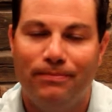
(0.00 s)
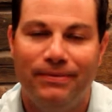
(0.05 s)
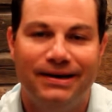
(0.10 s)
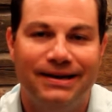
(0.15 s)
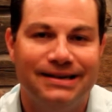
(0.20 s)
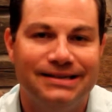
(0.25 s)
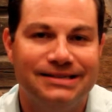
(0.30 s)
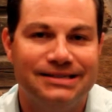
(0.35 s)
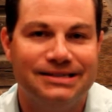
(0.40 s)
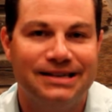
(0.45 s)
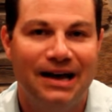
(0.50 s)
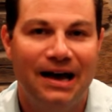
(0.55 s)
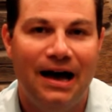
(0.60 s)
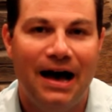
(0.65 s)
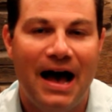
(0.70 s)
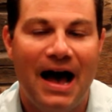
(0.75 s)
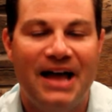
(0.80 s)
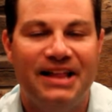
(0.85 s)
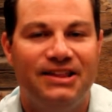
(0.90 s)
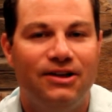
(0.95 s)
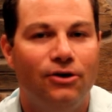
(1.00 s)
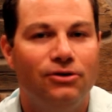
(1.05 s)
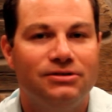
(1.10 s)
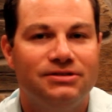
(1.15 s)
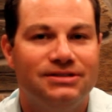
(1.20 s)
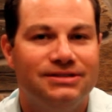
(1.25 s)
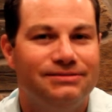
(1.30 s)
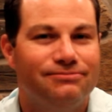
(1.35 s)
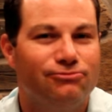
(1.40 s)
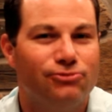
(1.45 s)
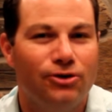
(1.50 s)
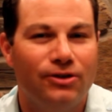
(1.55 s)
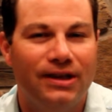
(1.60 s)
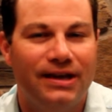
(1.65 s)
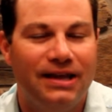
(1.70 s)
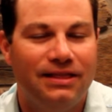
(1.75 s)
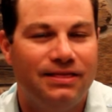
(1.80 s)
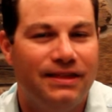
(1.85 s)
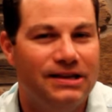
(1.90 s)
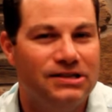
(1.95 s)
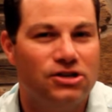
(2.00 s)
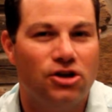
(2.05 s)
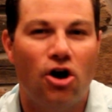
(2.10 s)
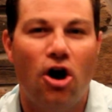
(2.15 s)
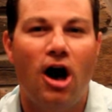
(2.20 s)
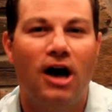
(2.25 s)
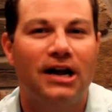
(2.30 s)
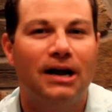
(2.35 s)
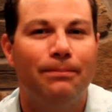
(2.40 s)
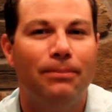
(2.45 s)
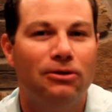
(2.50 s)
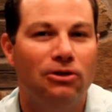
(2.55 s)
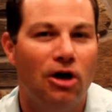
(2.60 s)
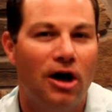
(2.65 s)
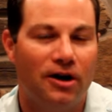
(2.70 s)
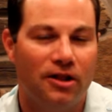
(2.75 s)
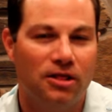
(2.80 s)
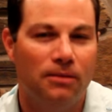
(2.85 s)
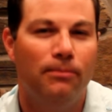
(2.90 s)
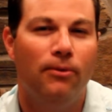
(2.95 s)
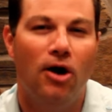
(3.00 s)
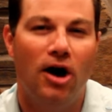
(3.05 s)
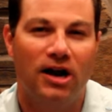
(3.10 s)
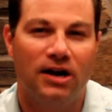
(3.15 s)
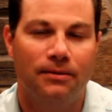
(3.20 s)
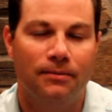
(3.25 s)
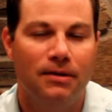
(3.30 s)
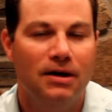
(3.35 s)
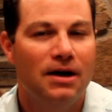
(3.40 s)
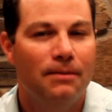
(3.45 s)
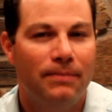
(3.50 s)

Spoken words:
because I don't really get these caught up a lot on the bottom.